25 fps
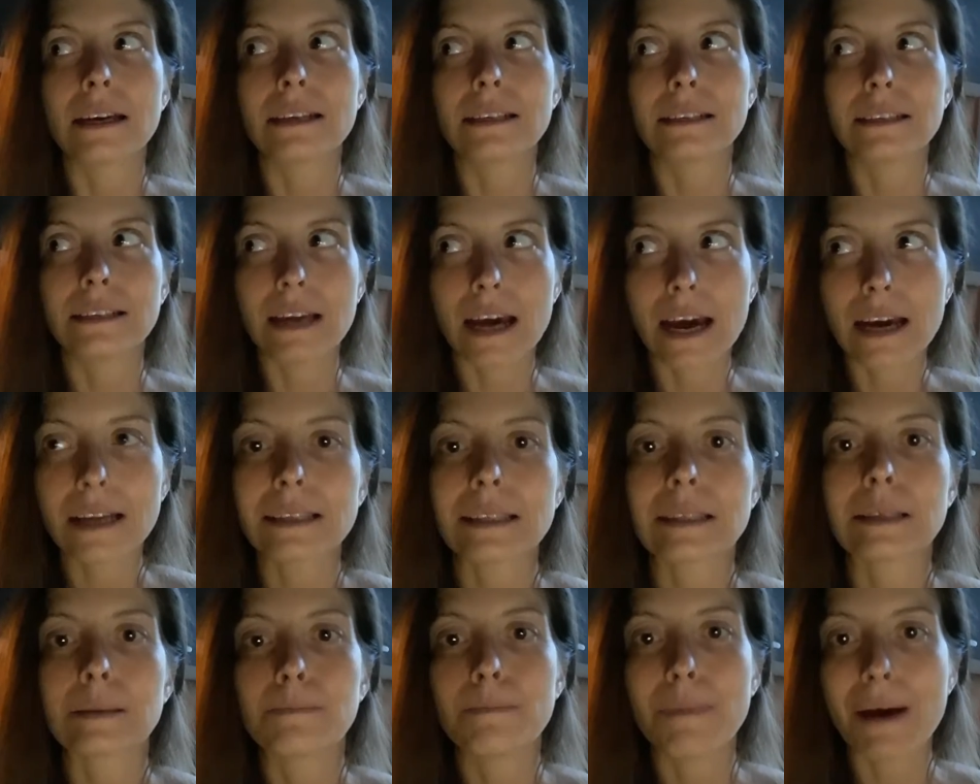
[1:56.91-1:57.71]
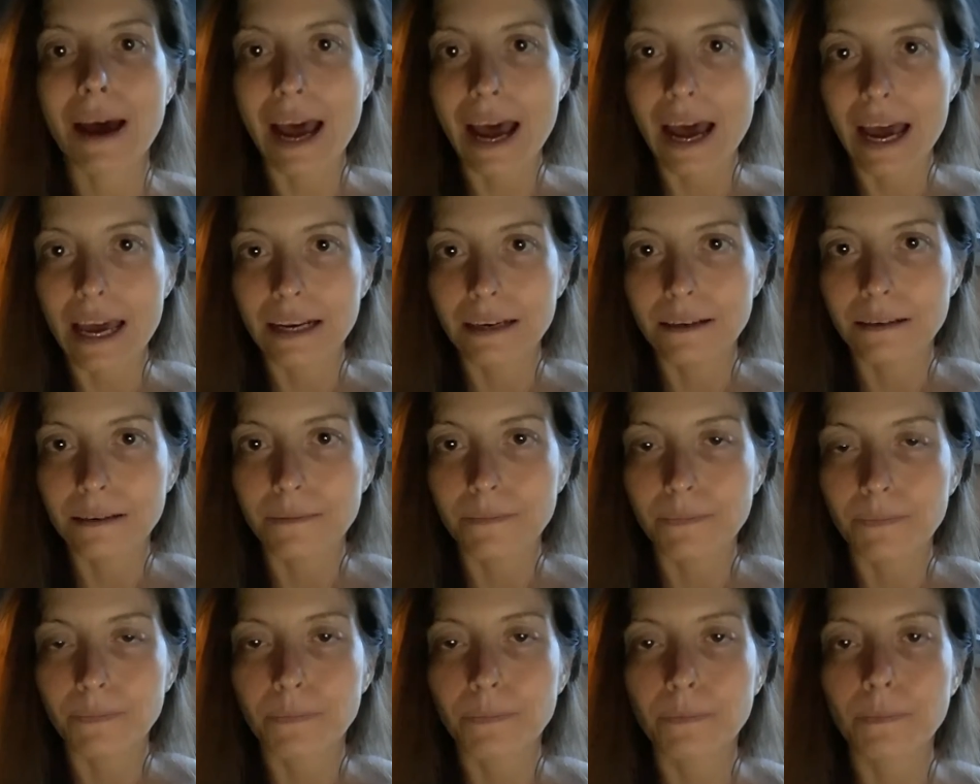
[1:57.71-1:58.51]
that's bad,
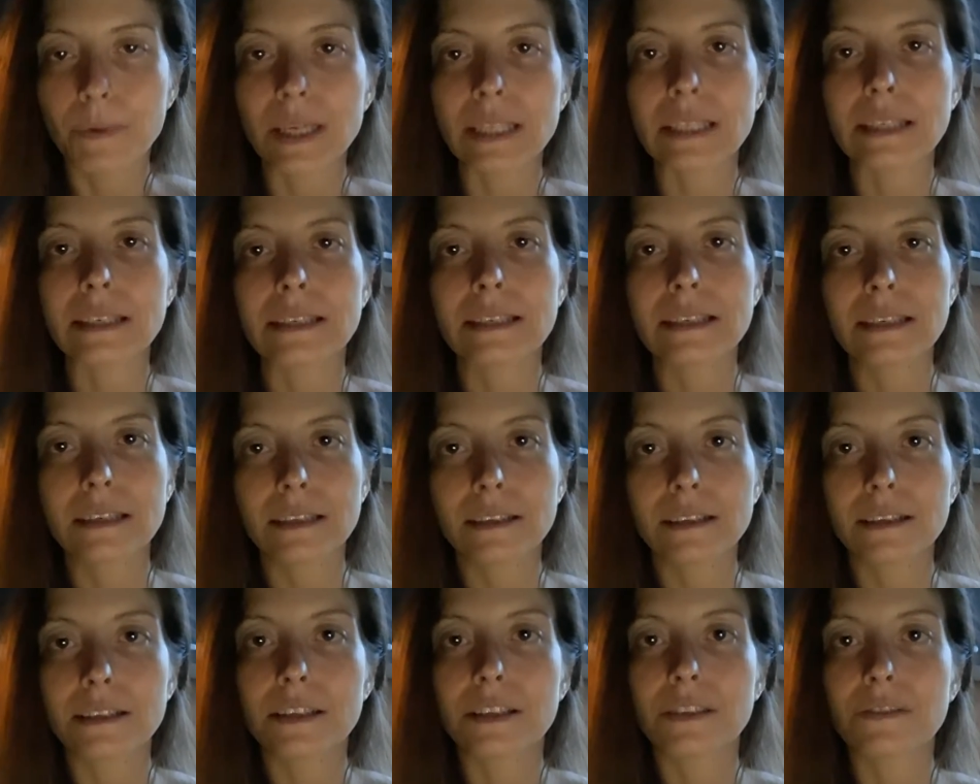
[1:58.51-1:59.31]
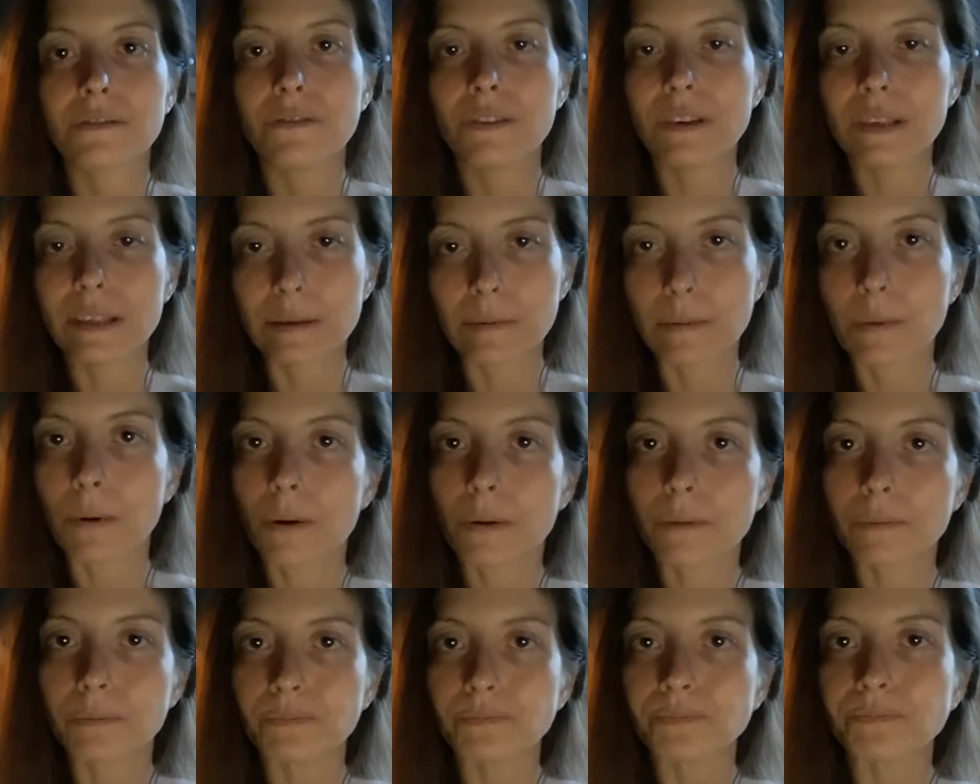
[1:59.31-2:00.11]
but still it's
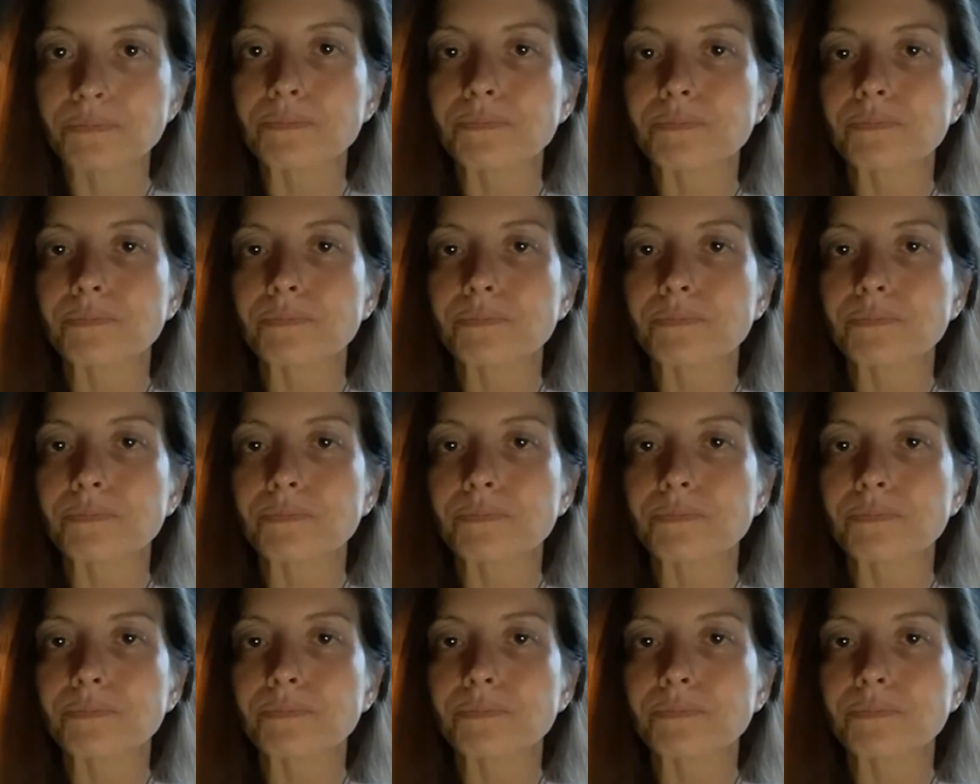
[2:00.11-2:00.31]
visible.